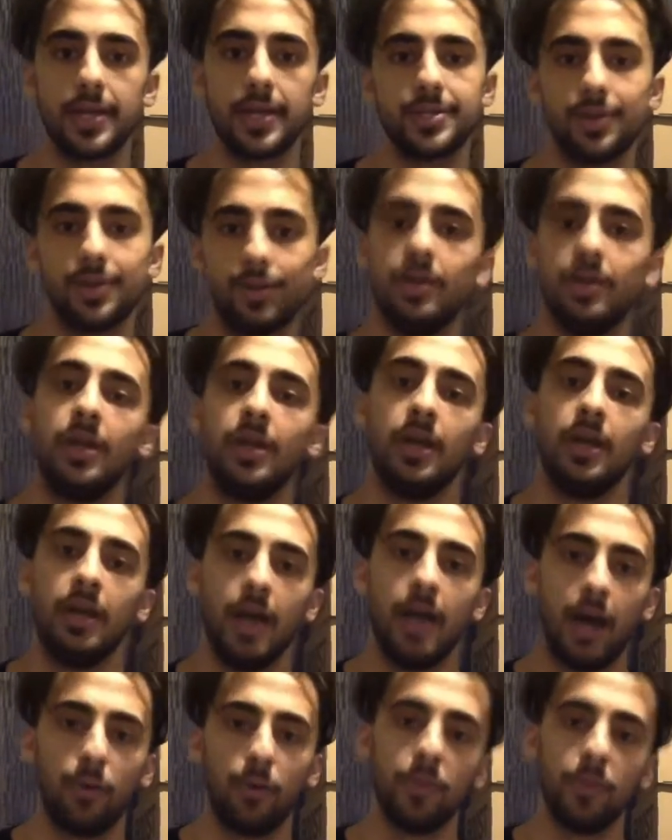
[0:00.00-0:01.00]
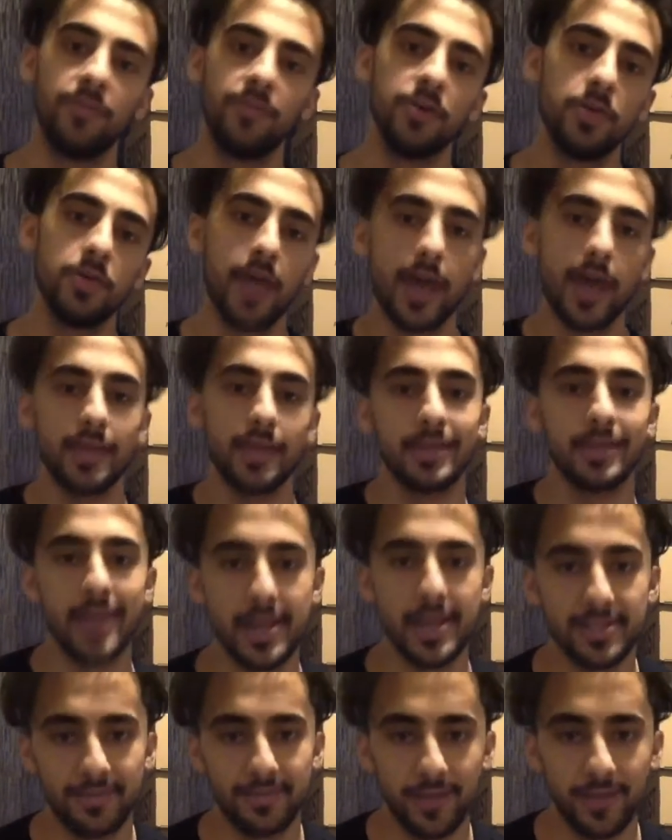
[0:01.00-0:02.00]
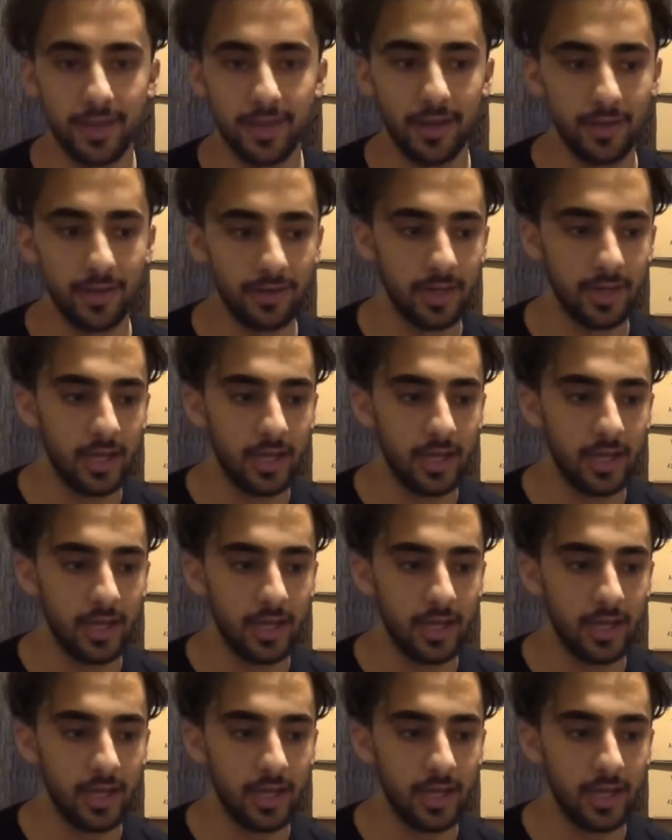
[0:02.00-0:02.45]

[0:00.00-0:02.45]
So I'll review that in the next video.